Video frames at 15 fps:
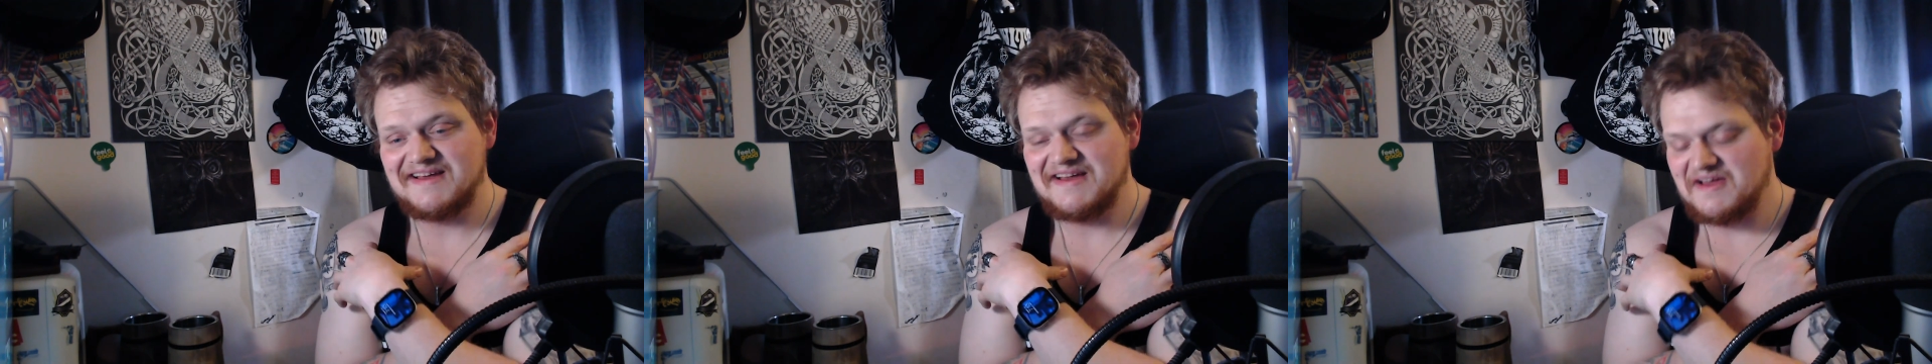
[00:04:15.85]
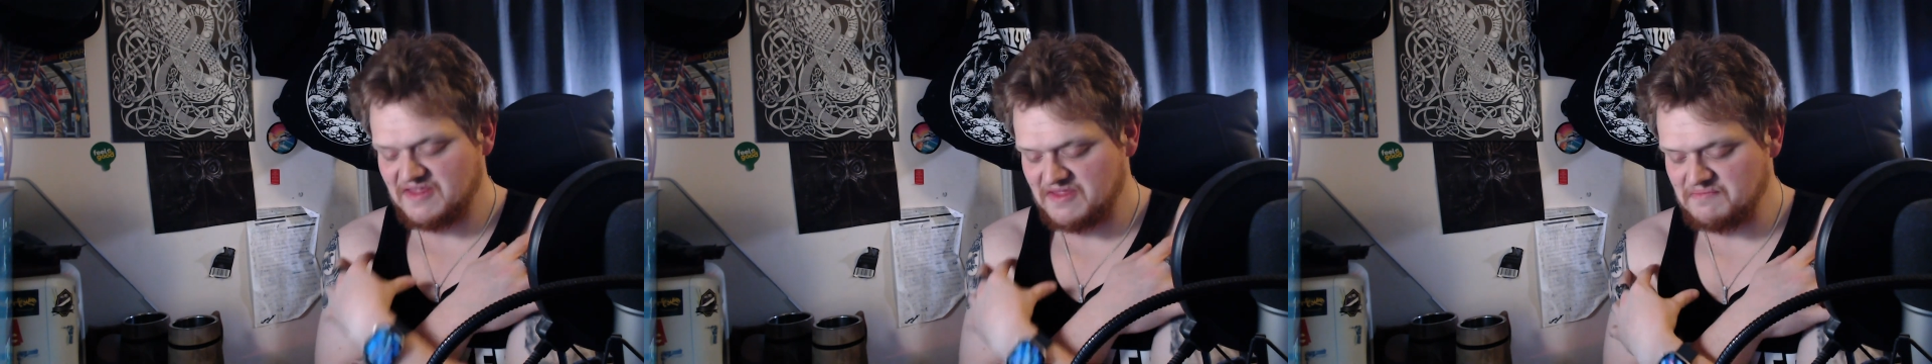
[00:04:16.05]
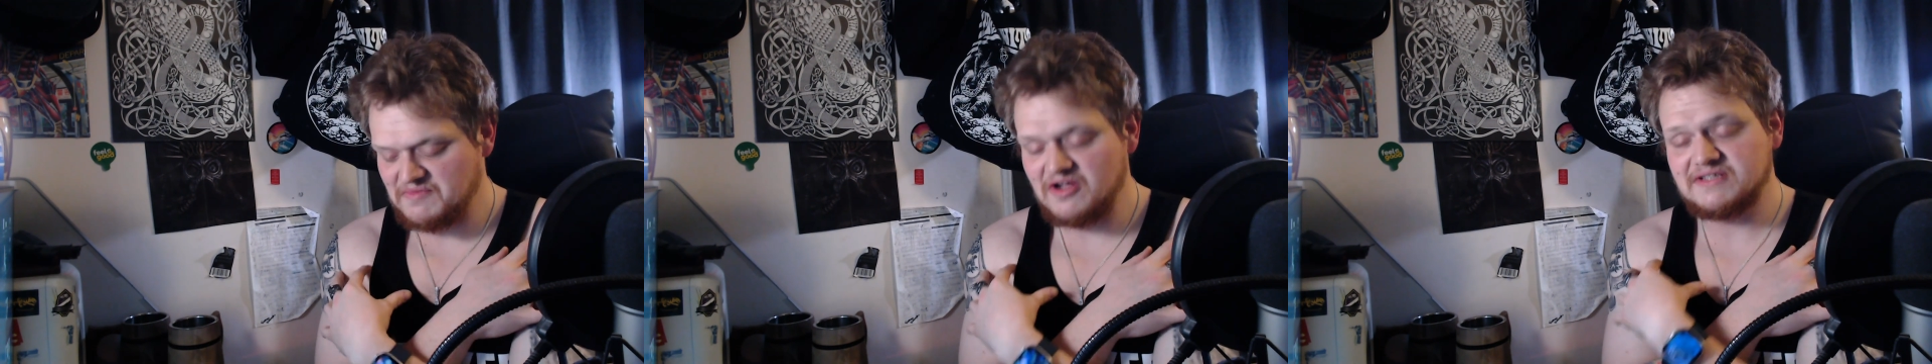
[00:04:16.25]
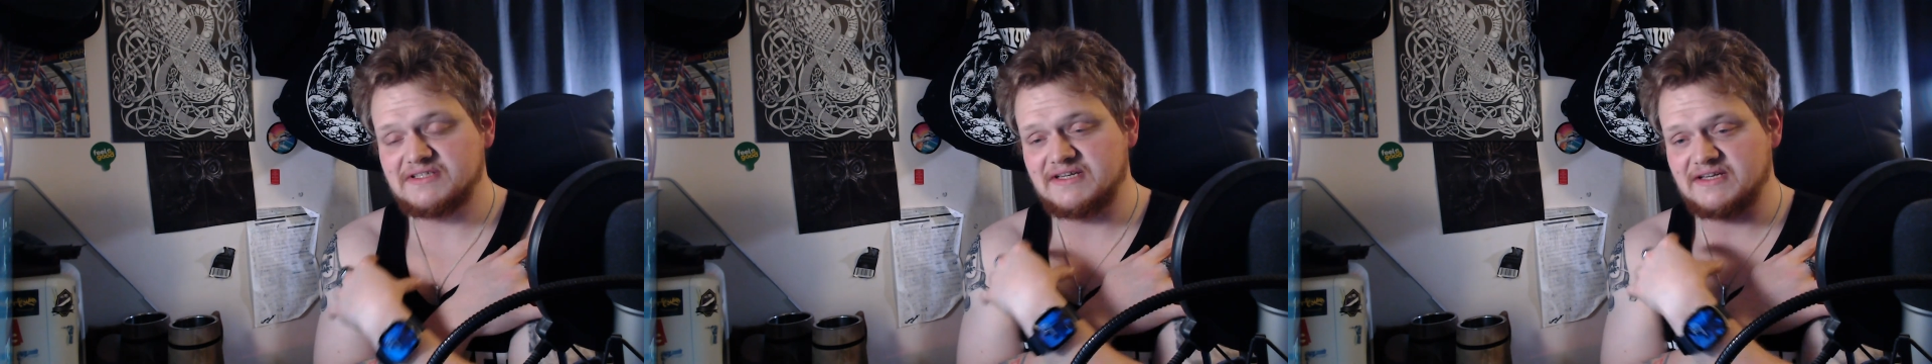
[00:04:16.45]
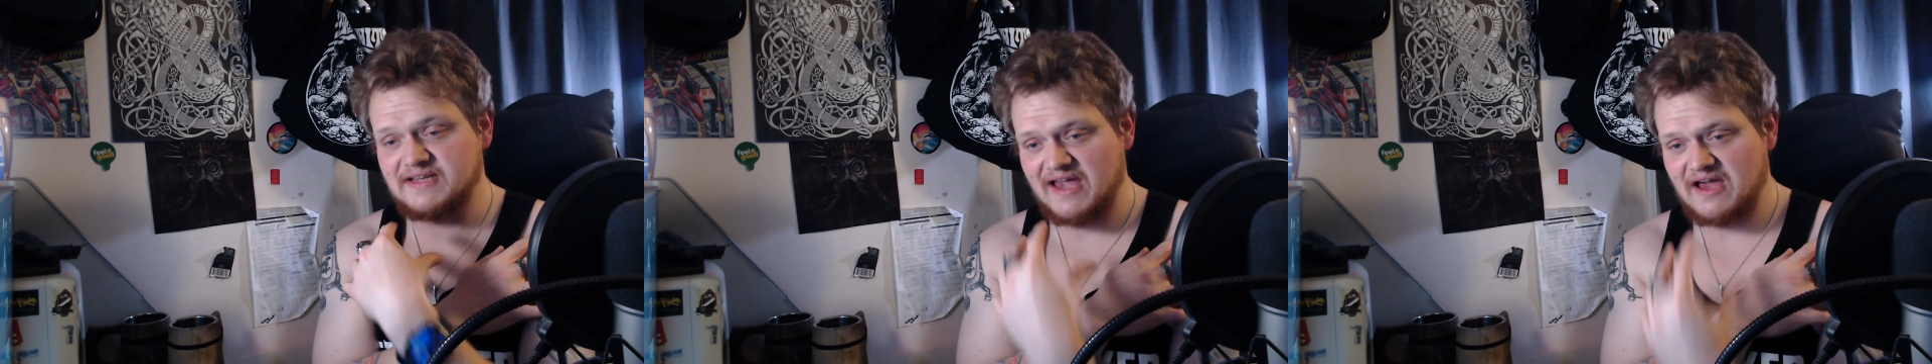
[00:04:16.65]
the
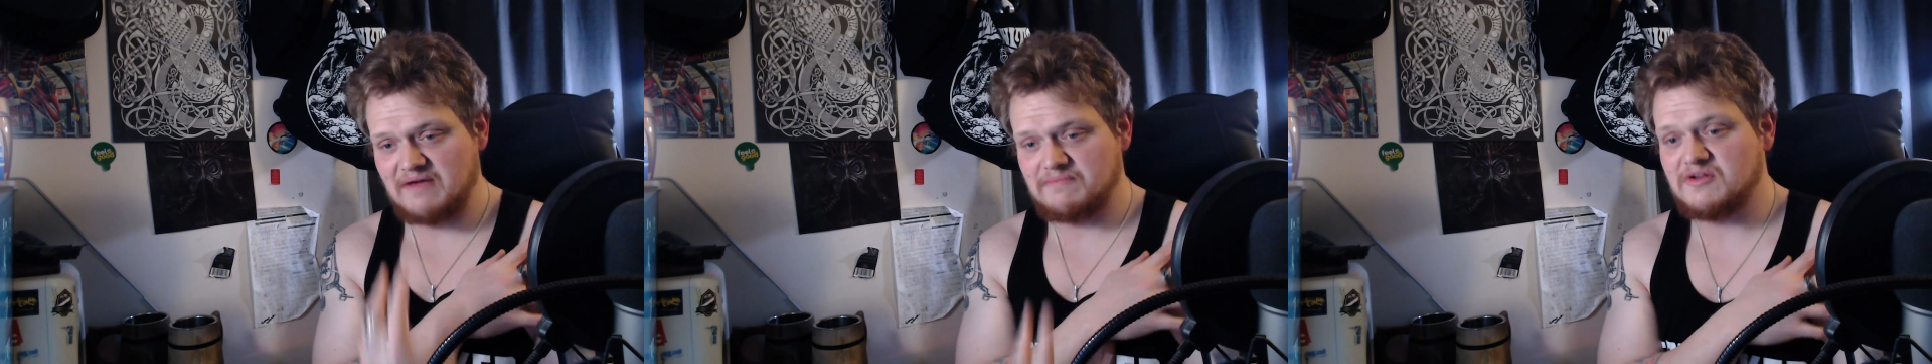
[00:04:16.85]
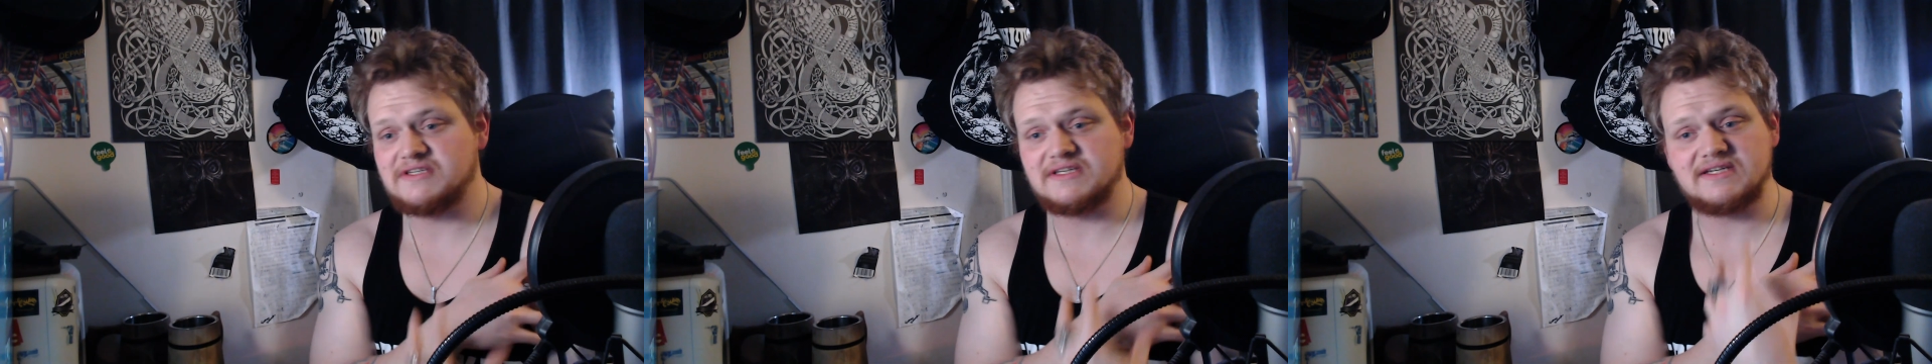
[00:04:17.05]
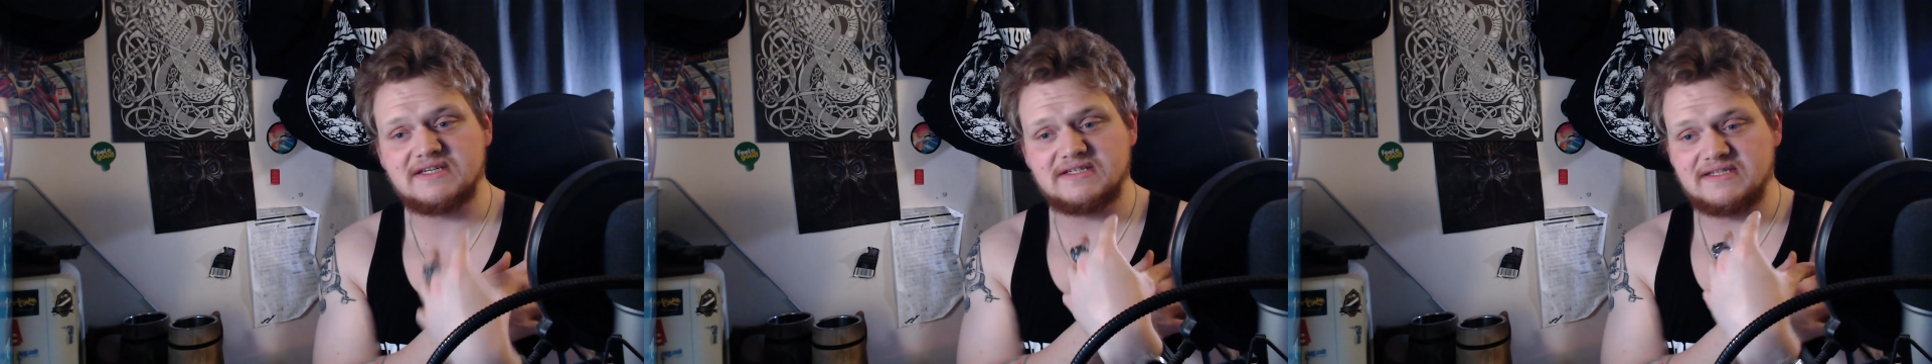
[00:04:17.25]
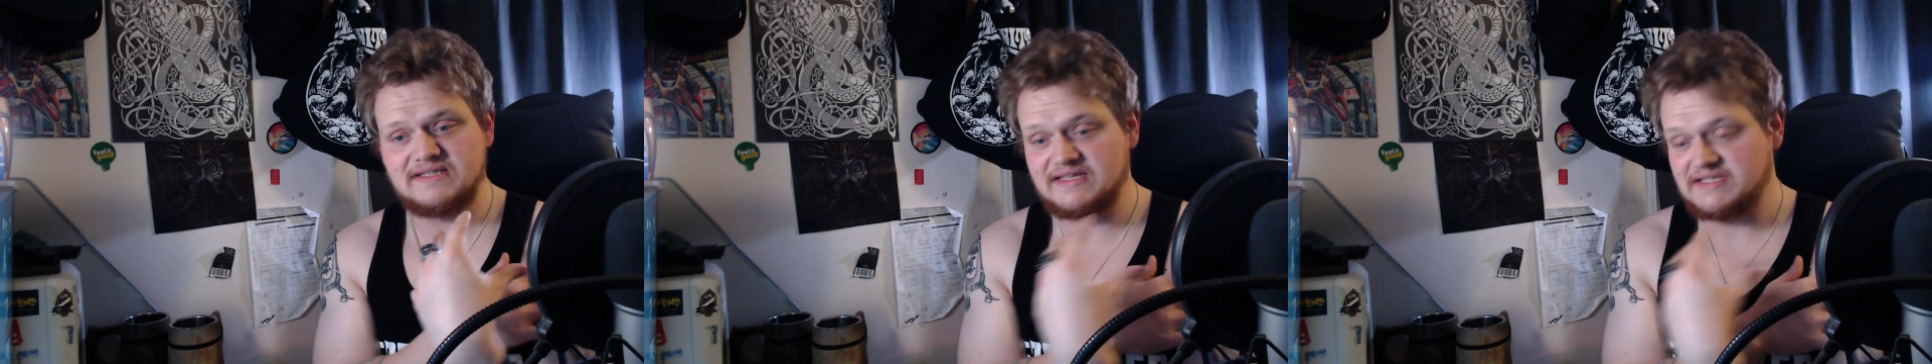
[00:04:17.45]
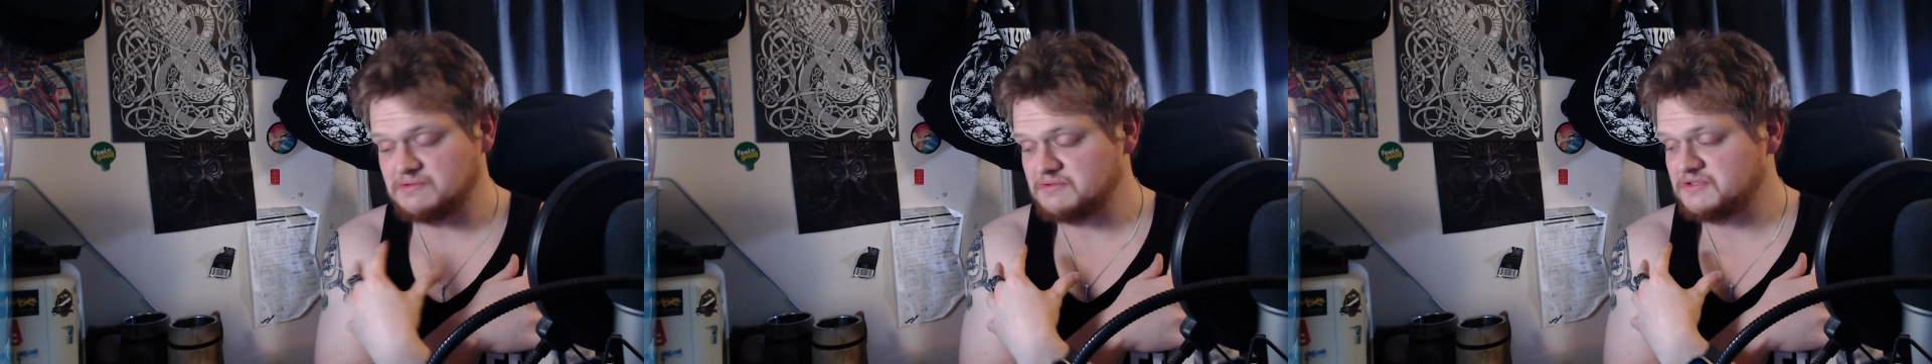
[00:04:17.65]
music, how music can,
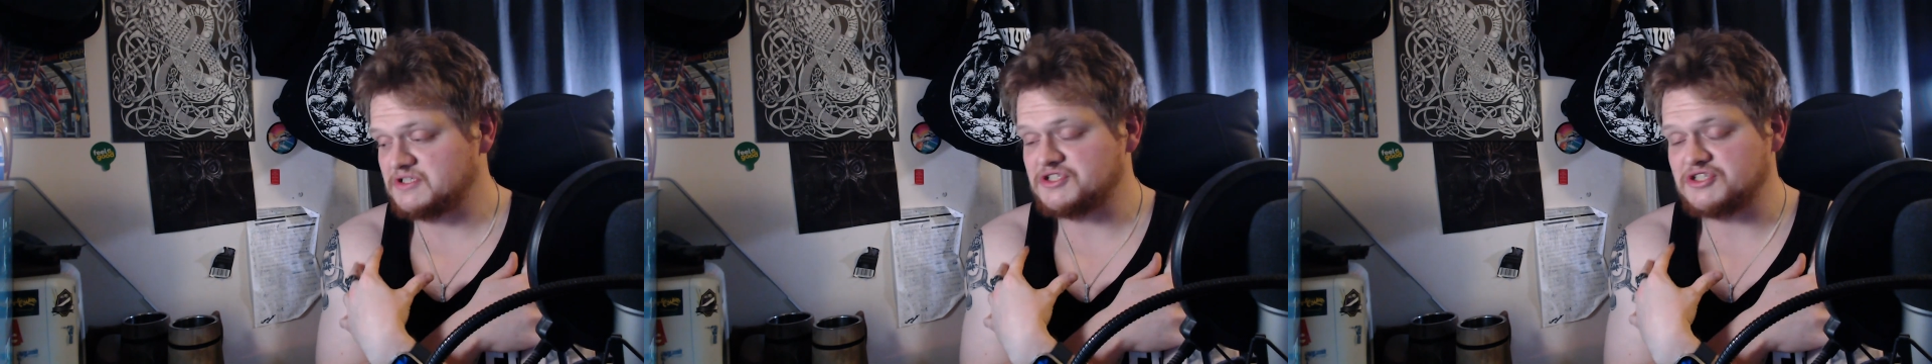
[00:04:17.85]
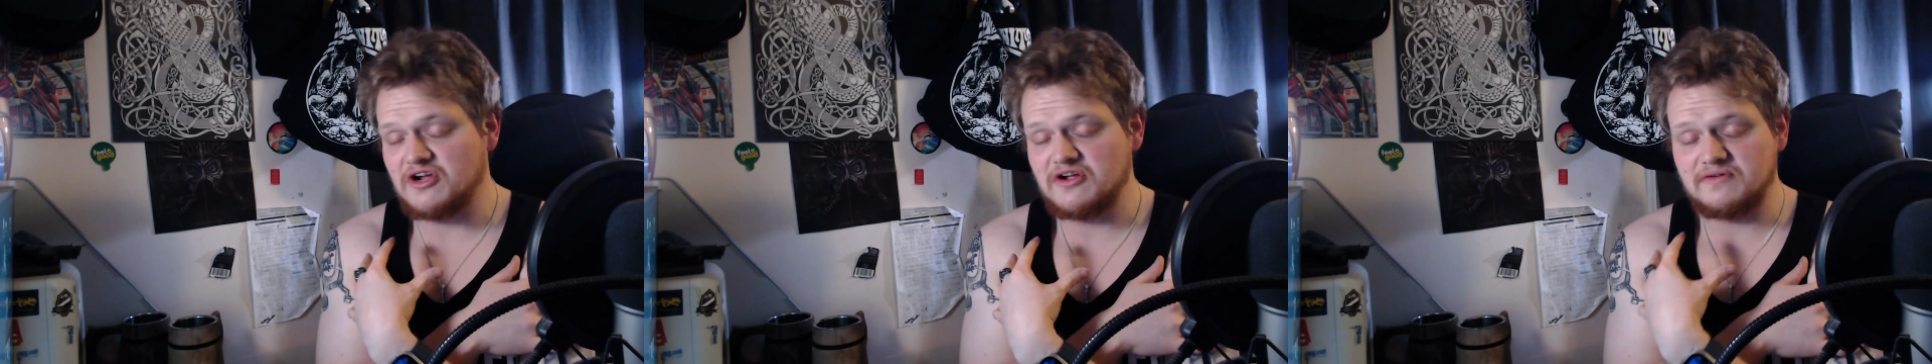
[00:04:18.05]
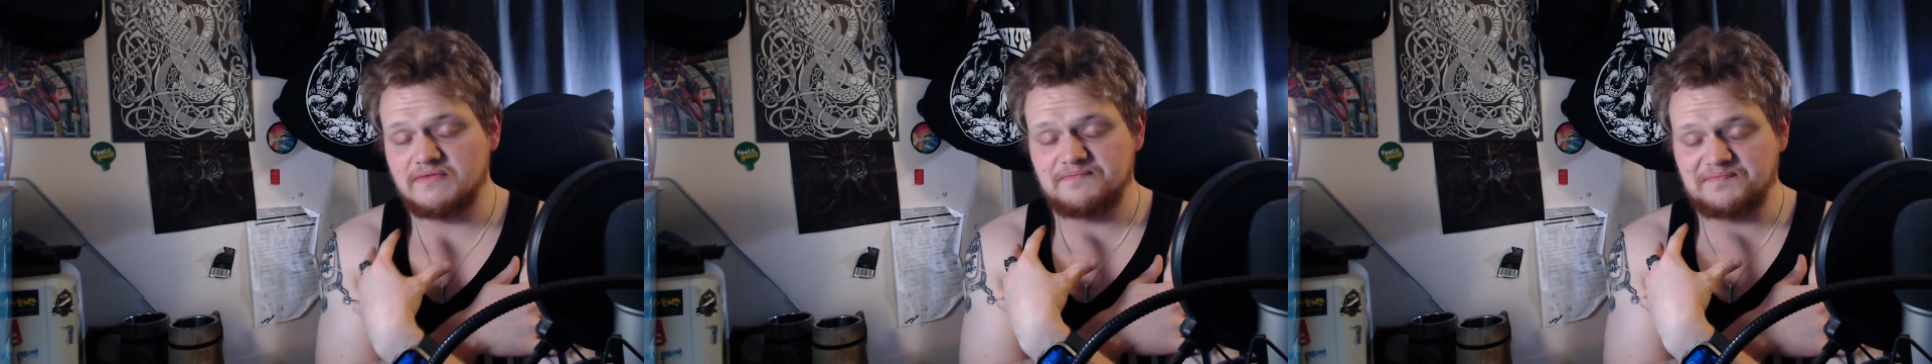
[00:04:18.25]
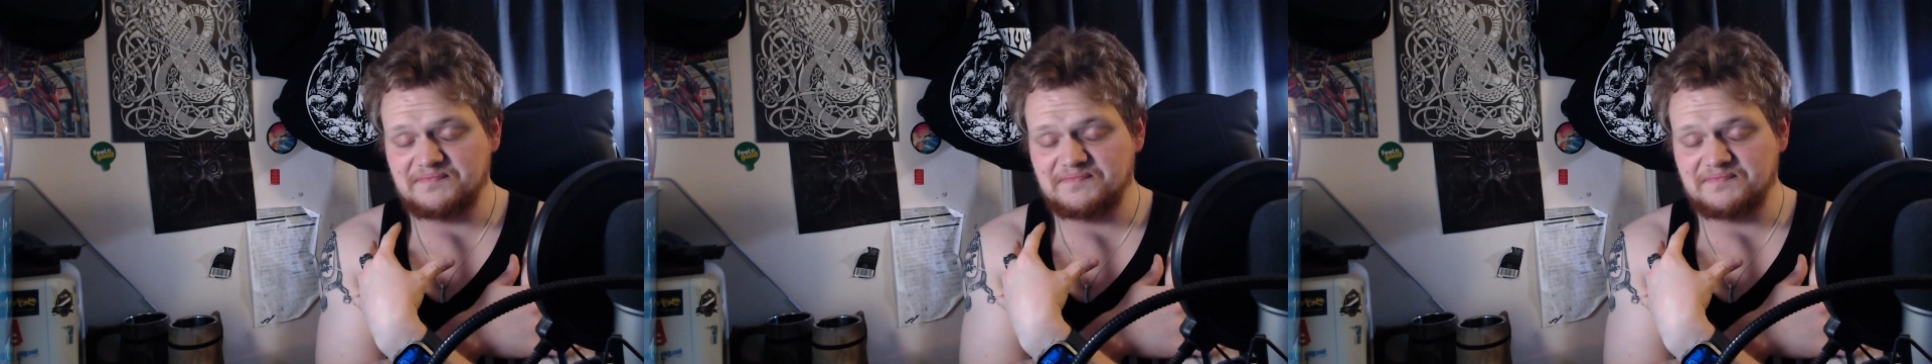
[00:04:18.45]
this was to show